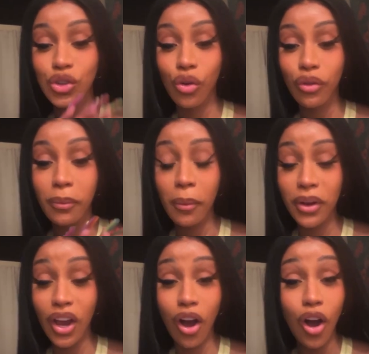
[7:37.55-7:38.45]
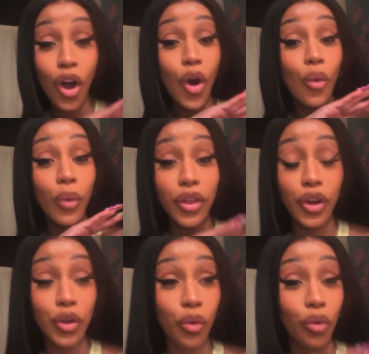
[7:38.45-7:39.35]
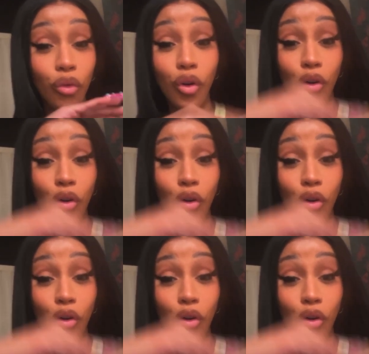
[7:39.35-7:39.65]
So remember, y'all, whether you